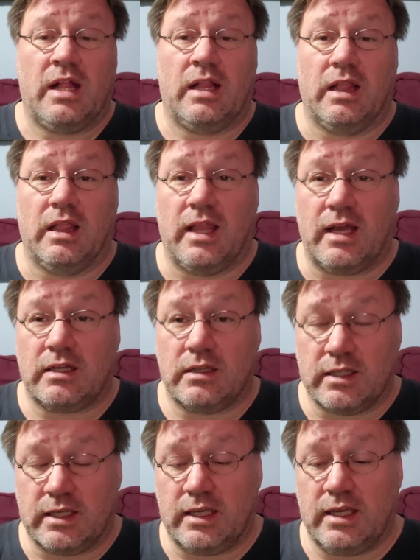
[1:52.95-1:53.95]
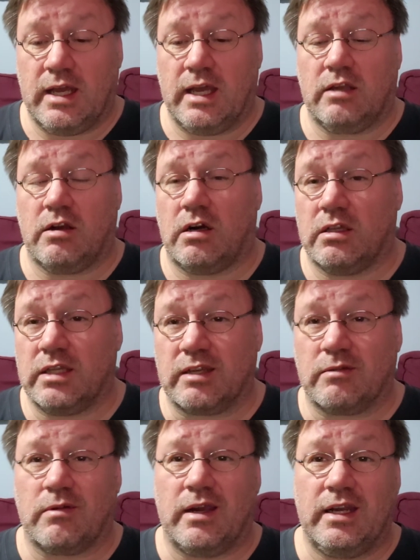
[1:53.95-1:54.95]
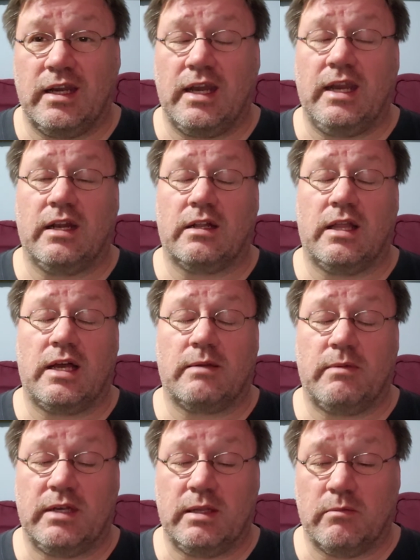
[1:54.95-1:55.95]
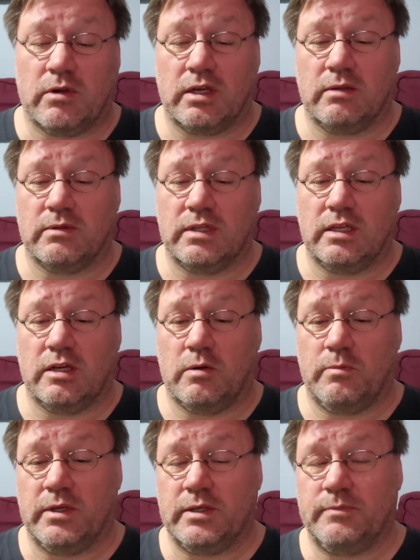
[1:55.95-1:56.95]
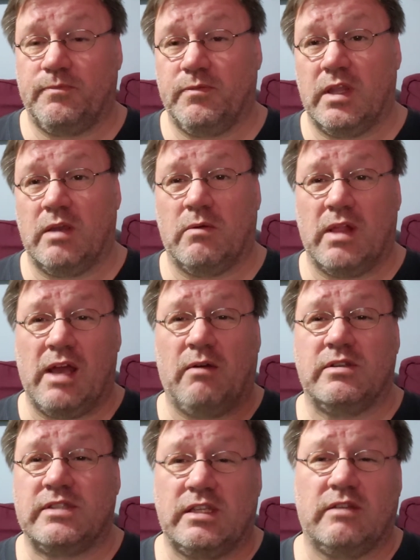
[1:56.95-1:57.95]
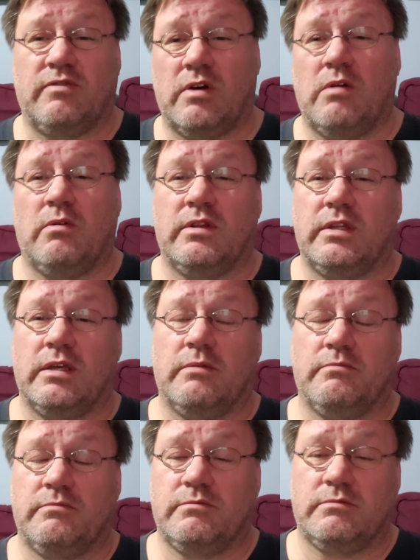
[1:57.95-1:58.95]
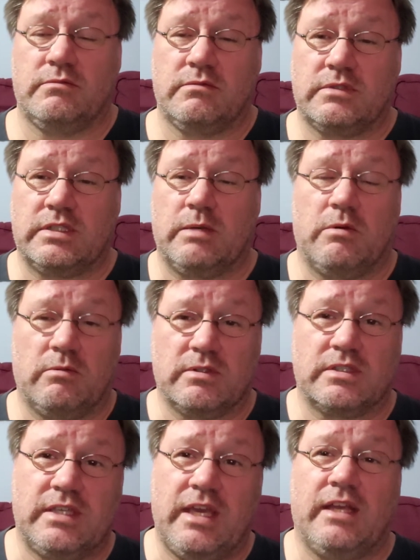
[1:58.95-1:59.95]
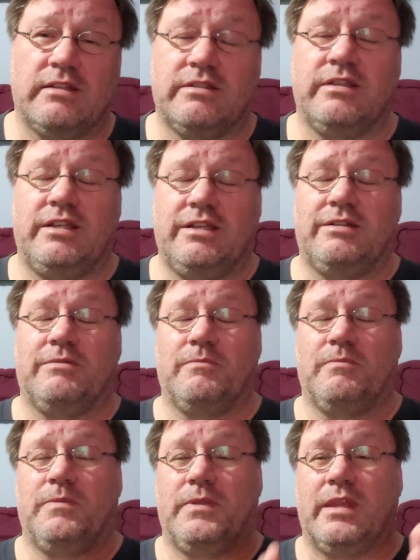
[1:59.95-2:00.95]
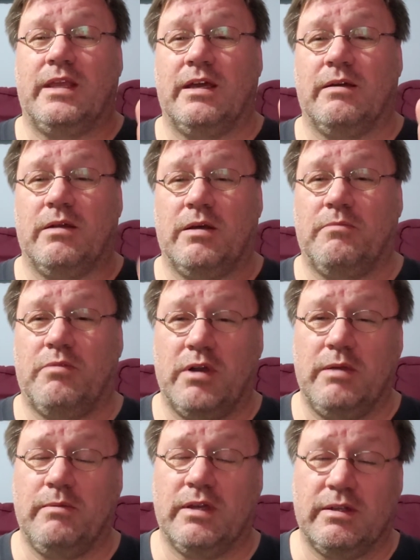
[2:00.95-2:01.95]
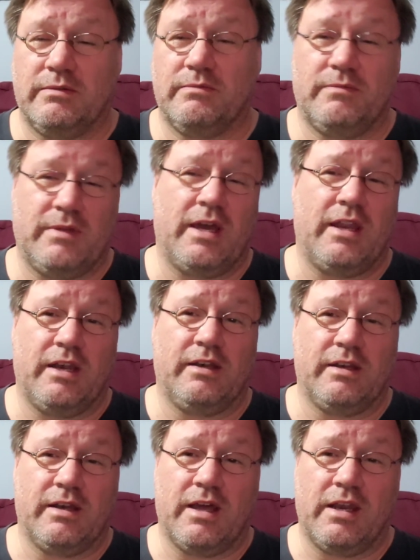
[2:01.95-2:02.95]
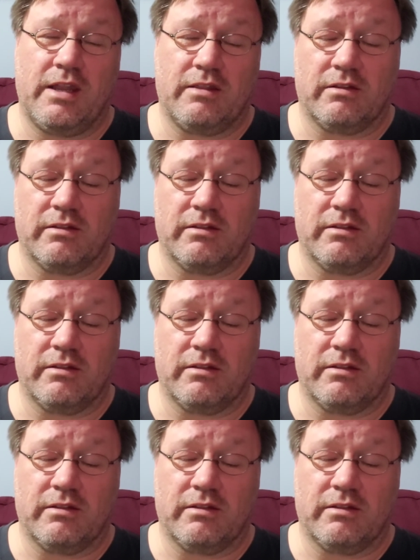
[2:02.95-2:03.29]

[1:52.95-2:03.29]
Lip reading: Well, luckily, I called like right at 8 o'clock Monday morning when they opened. And while I was on the phone with them, someone was canceling an appointment on another